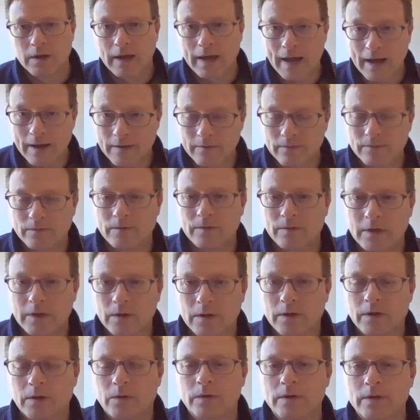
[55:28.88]
have, you
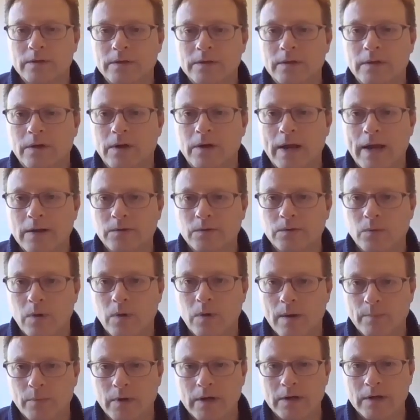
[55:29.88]
know, increased international
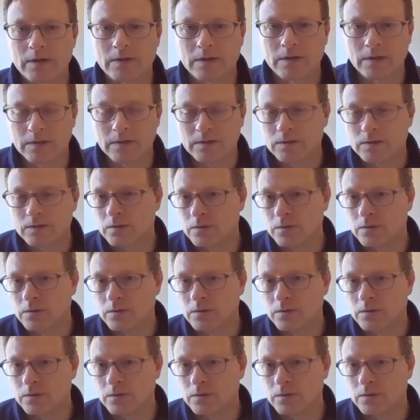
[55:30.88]
cooperation